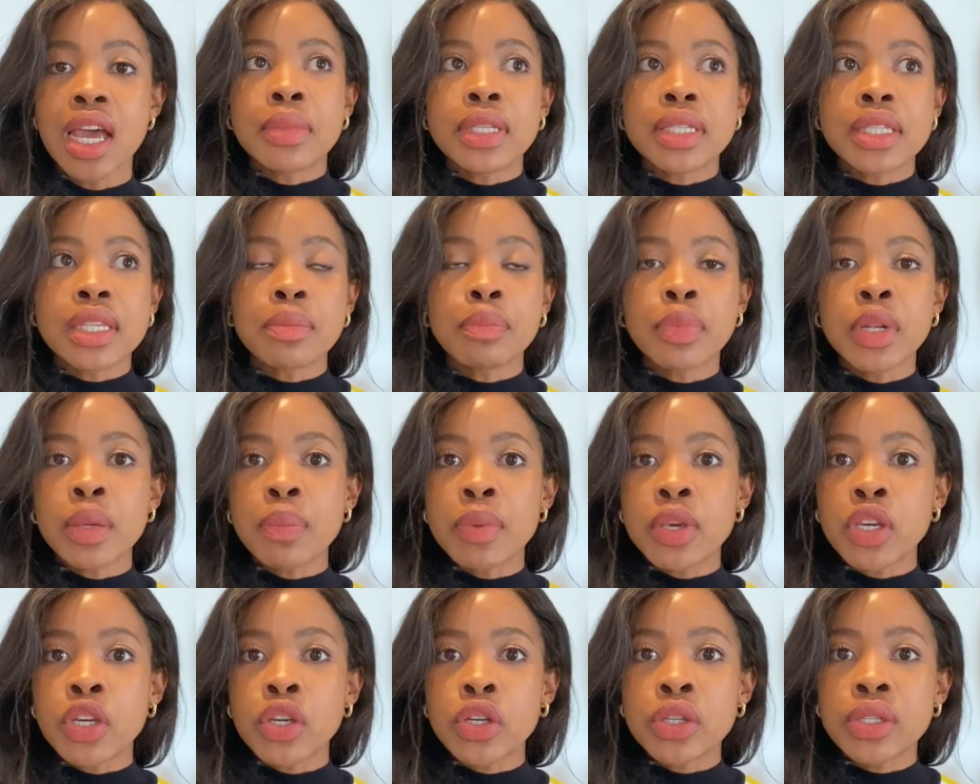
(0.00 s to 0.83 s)
simply
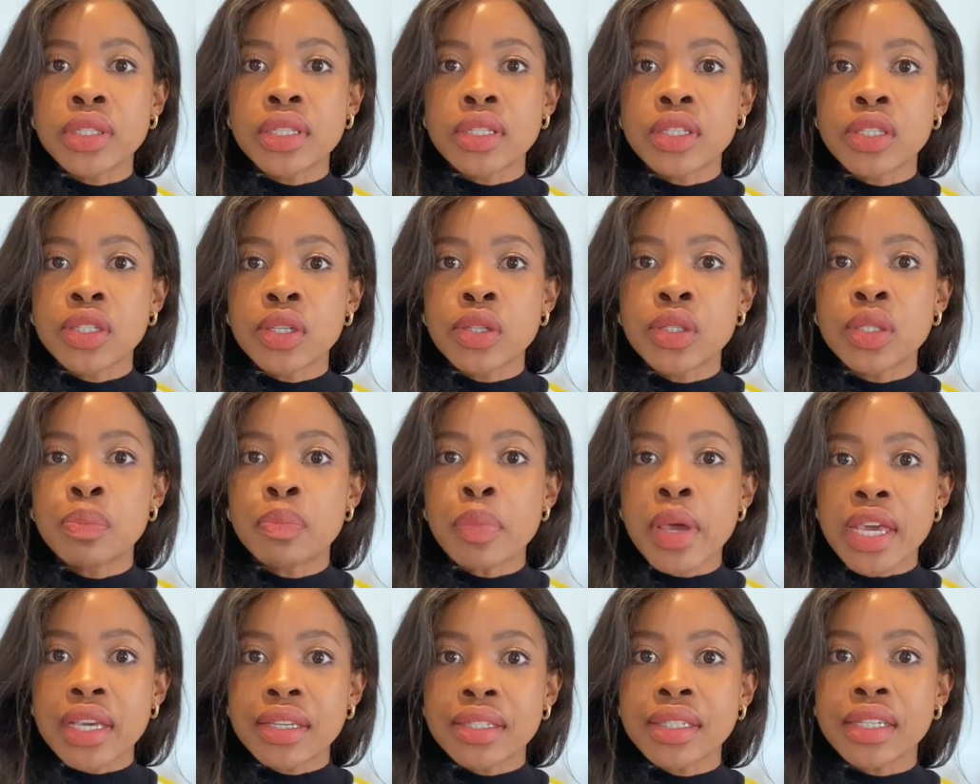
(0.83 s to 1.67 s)
because this is
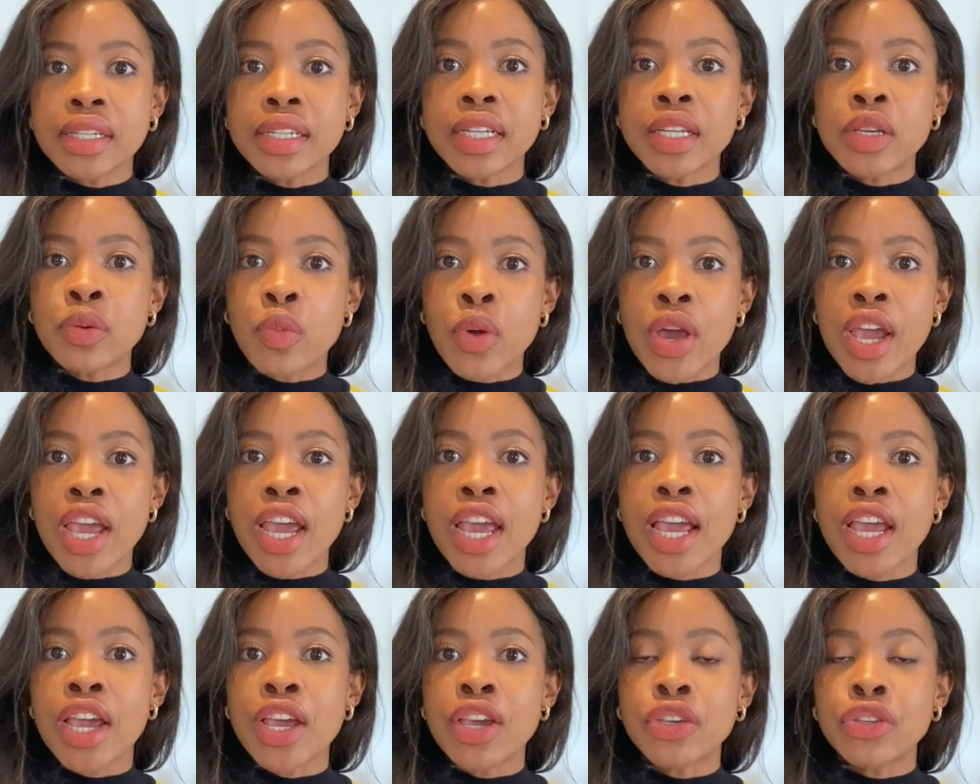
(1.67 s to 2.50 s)
basically
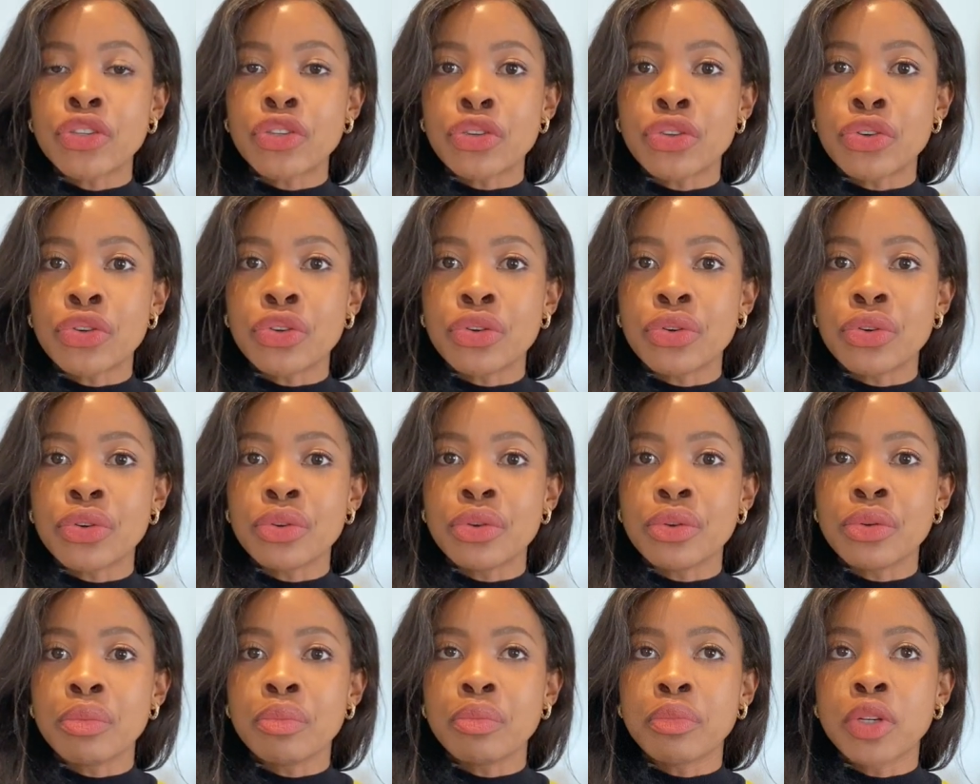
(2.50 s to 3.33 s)
where
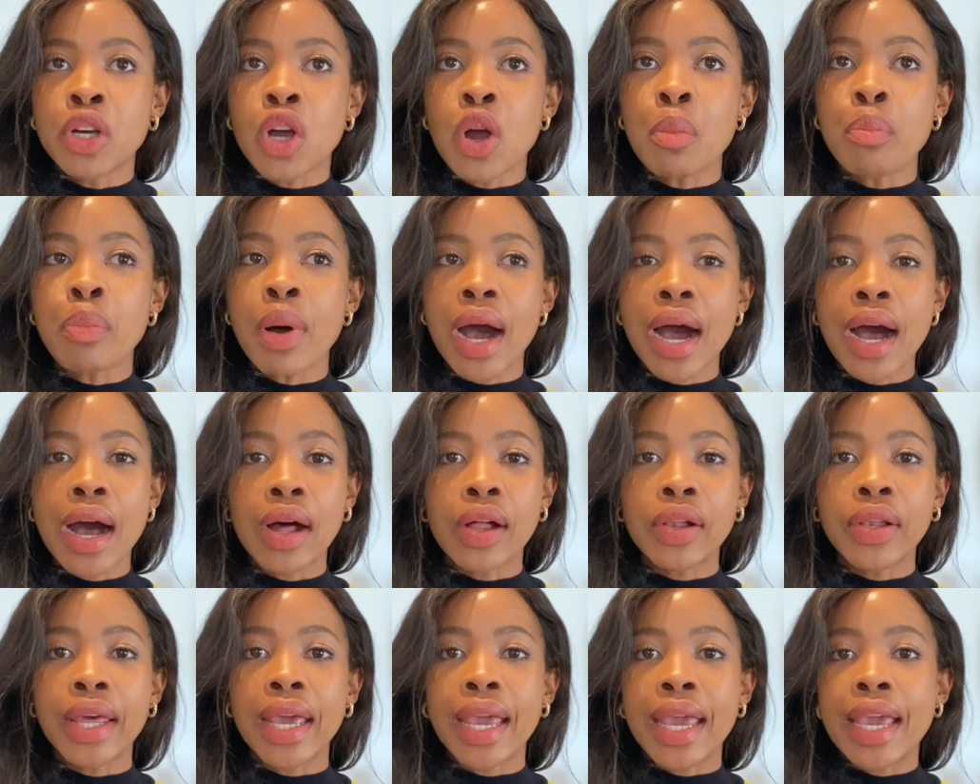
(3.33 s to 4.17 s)
you
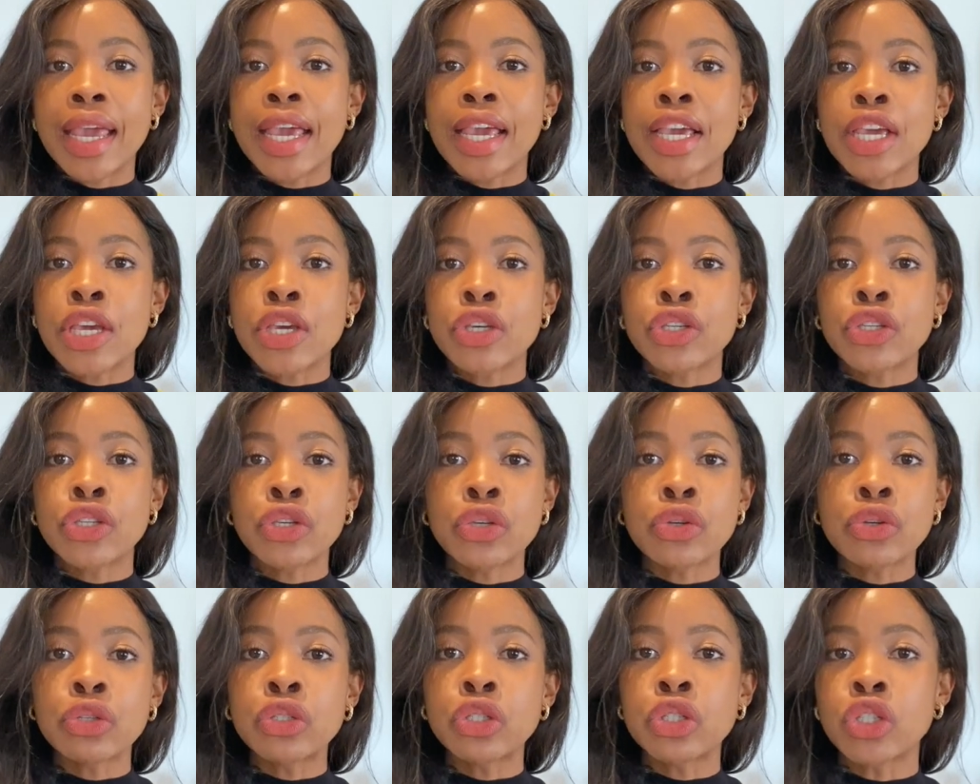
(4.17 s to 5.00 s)
compile a
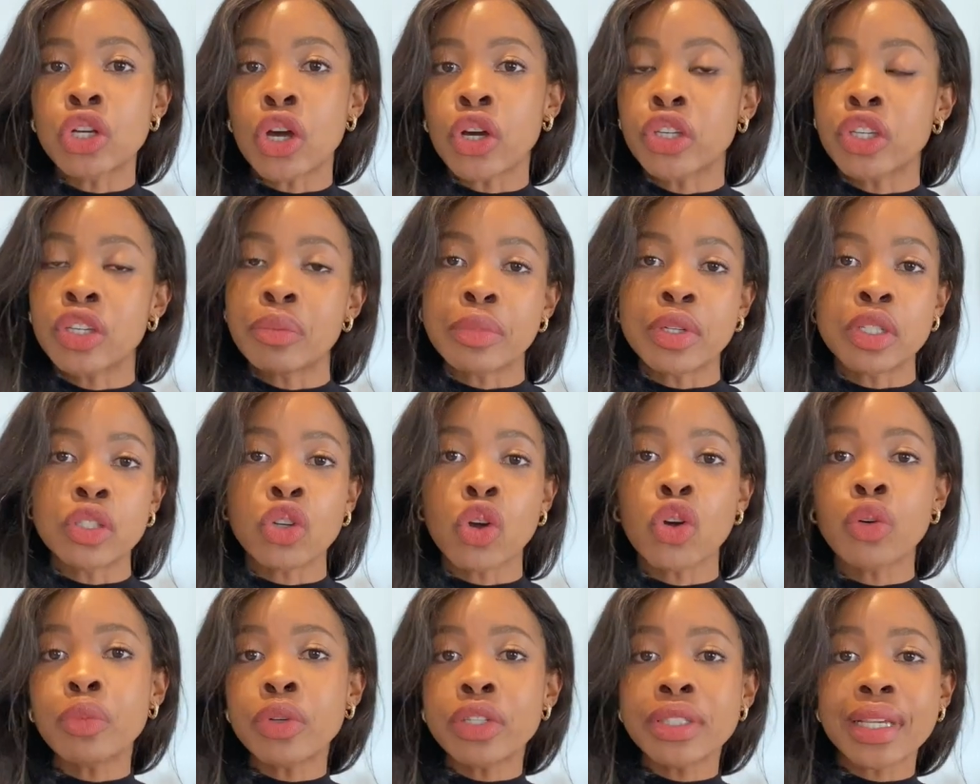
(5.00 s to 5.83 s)
huge document,
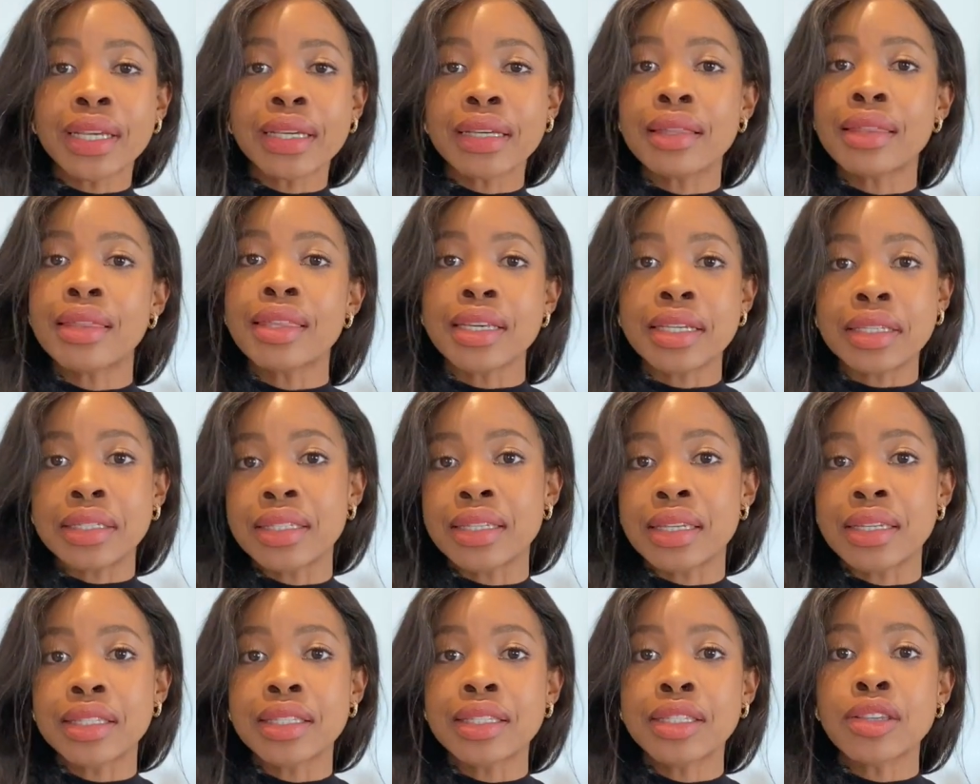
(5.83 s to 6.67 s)
almost like a
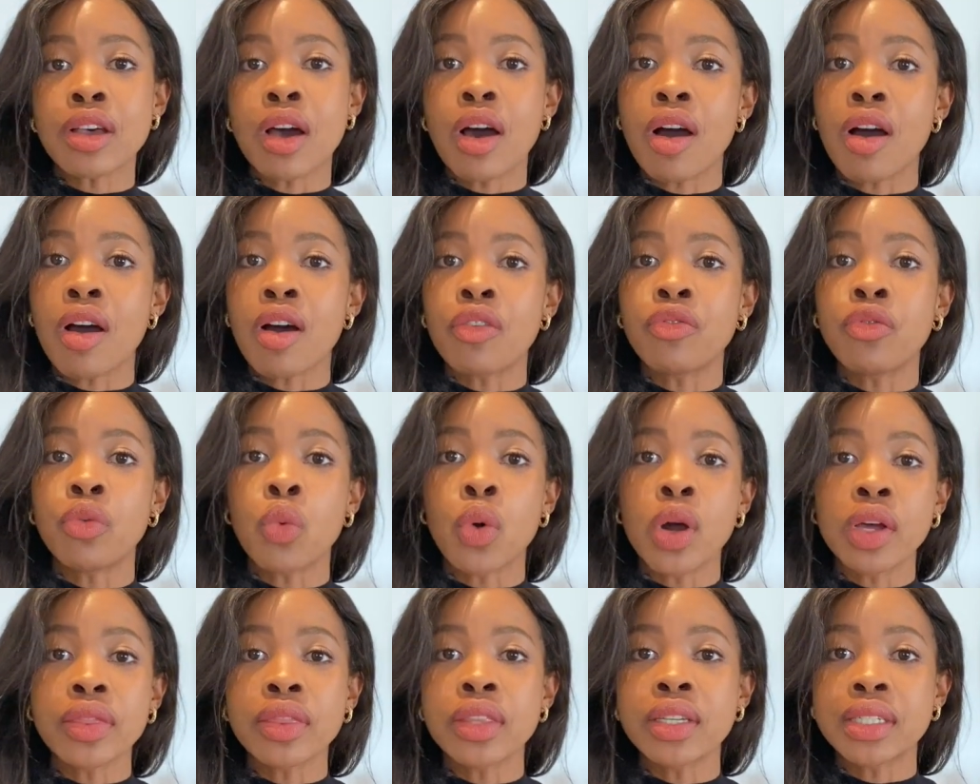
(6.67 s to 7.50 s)
thesis of
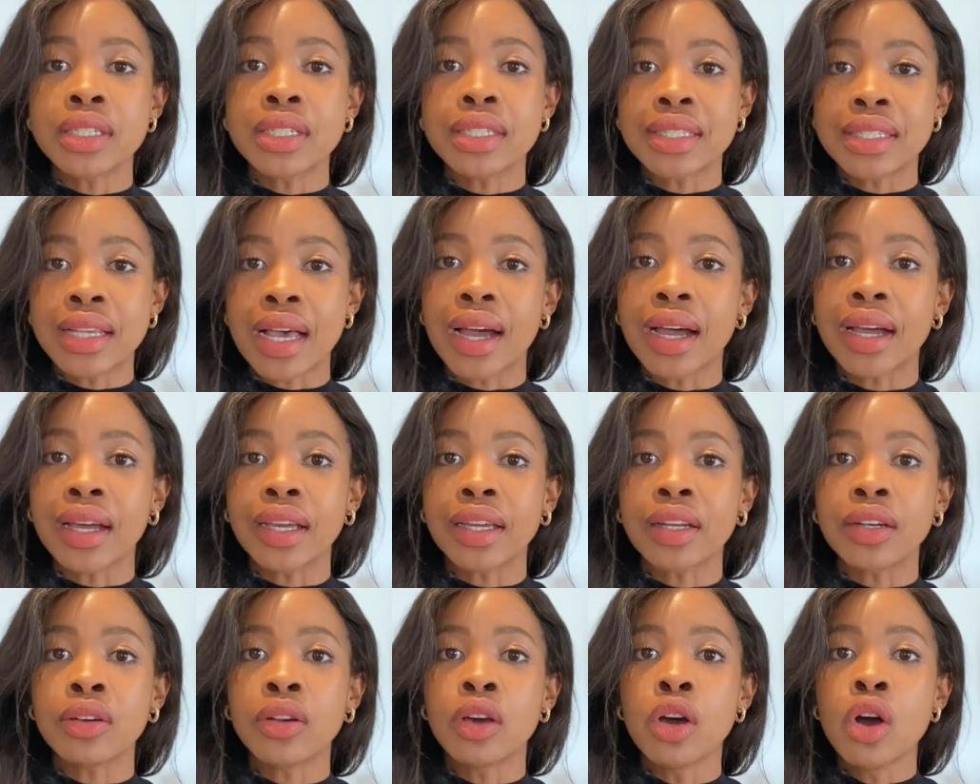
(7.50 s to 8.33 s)
what the
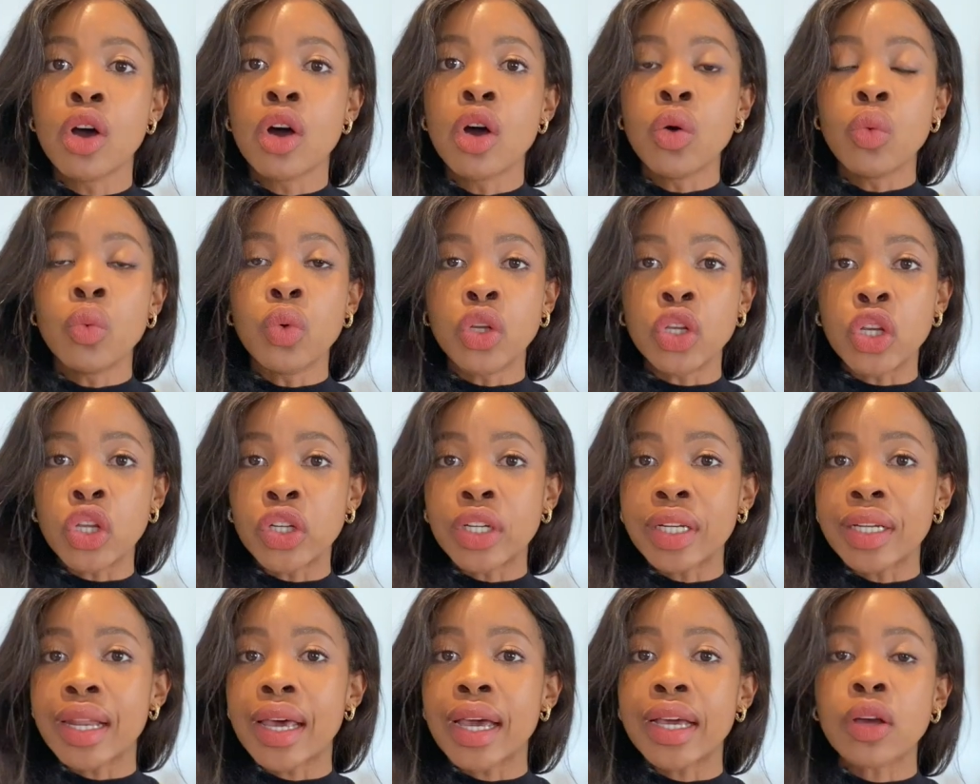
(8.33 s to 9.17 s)
design will
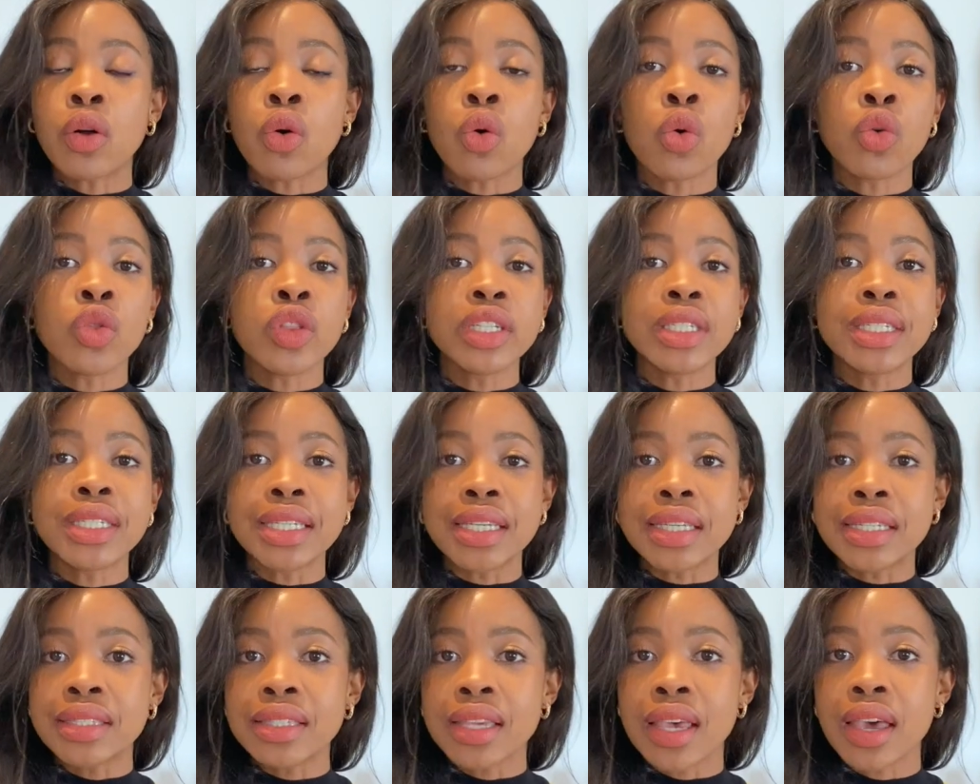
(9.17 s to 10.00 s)
look like, all the
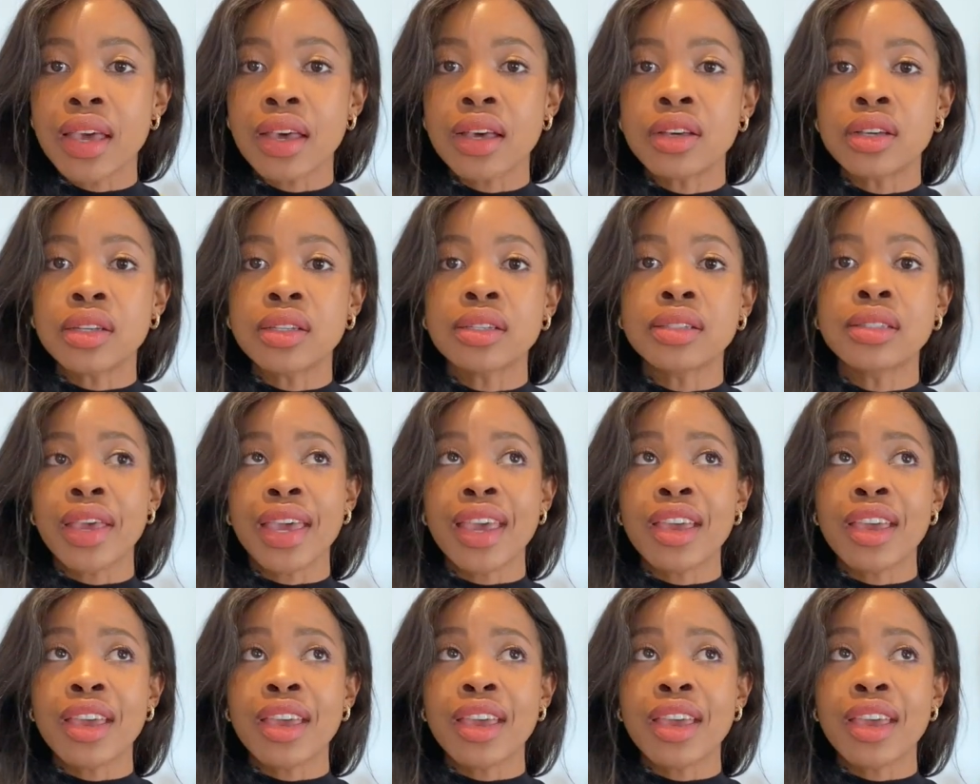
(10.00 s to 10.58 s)
details,